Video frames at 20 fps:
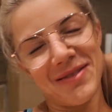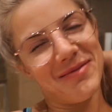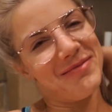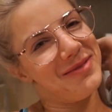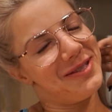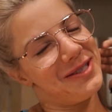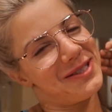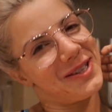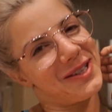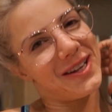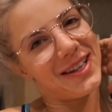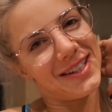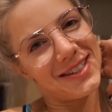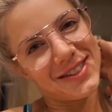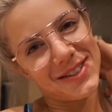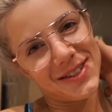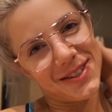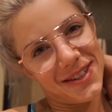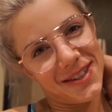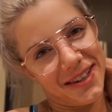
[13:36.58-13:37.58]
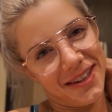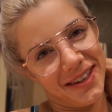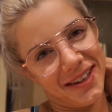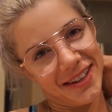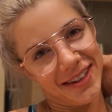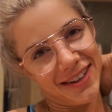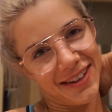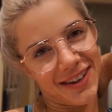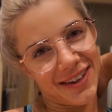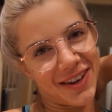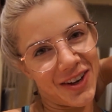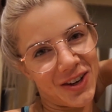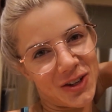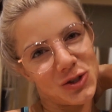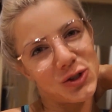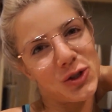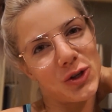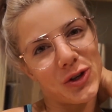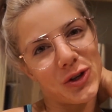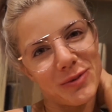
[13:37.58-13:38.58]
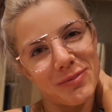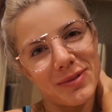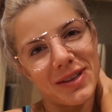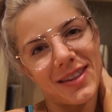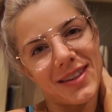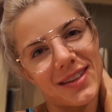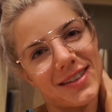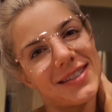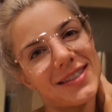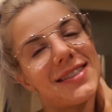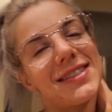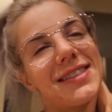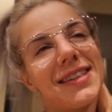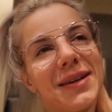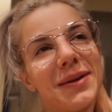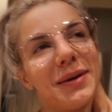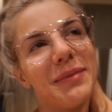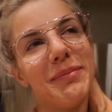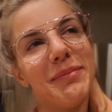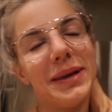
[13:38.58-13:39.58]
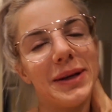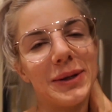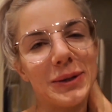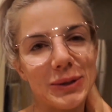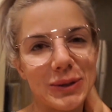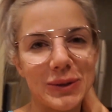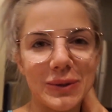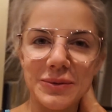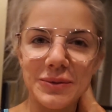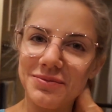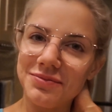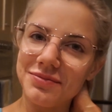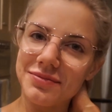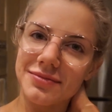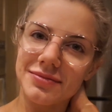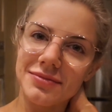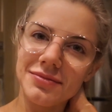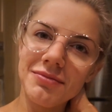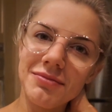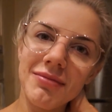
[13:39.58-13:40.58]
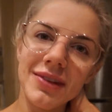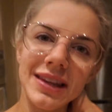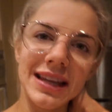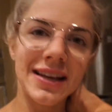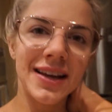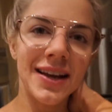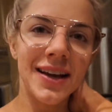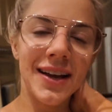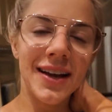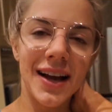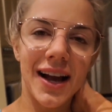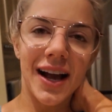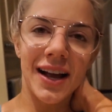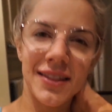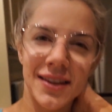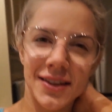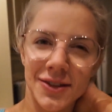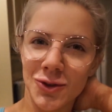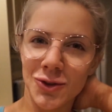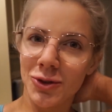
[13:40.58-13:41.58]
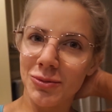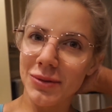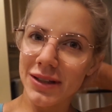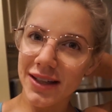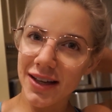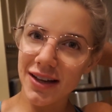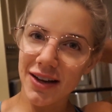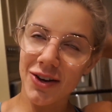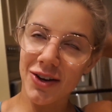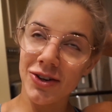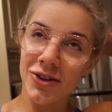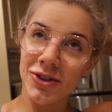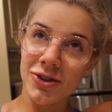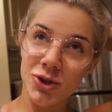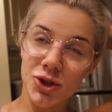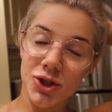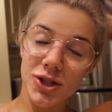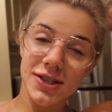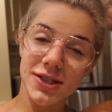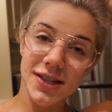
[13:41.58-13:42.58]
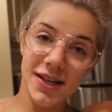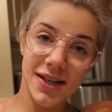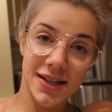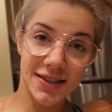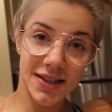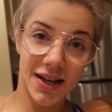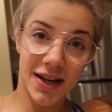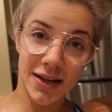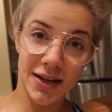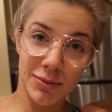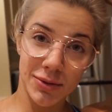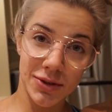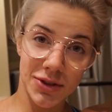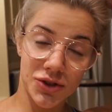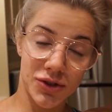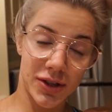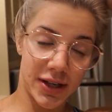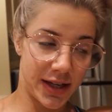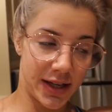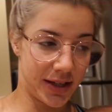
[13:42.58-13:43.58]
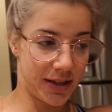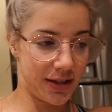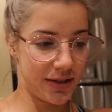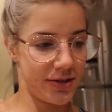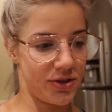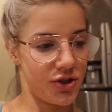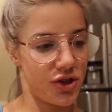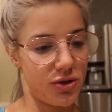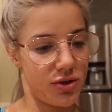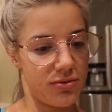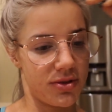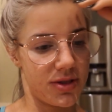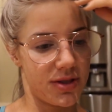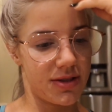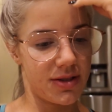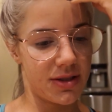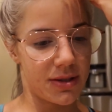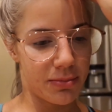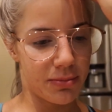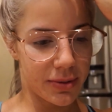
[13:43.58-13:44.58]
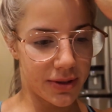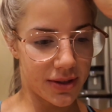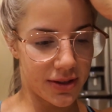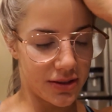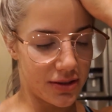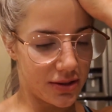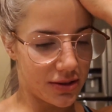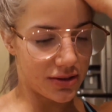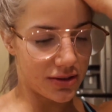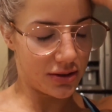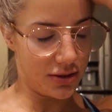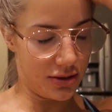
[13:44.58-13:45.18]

I'm just going to consume this meal. And then normally on Tuesdays I would train shoulders, but